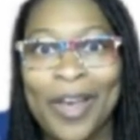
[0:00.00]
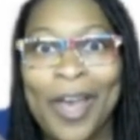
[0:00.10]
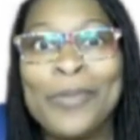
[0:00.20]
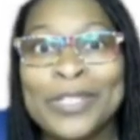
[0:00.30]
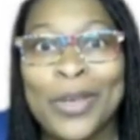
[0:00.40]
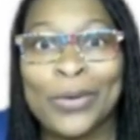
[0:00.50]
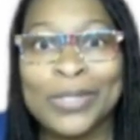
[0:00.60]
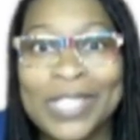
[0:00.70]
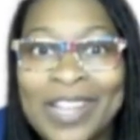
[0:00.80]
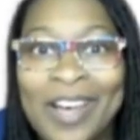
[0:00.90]
I would
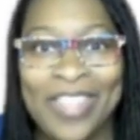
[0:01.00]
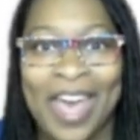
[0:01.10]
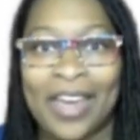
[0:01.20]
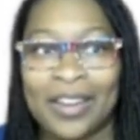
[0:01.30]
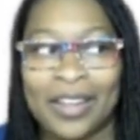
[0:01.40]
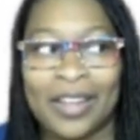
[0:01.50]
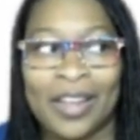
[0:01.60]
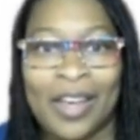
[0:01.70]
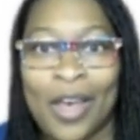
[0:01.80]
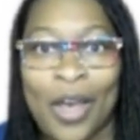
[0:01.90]
totally love that.
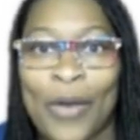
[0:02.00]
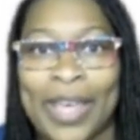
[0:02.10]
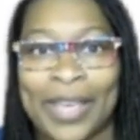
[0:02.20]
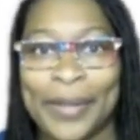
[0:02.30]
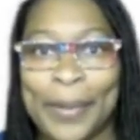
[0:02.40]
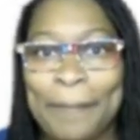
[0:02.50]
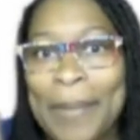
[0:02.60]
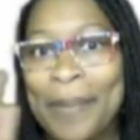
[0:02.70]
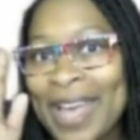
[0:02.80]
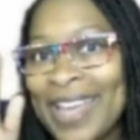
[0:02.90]
Okay, bye
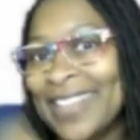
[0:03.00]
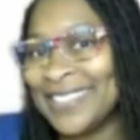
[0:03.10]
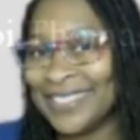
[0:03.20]
bye.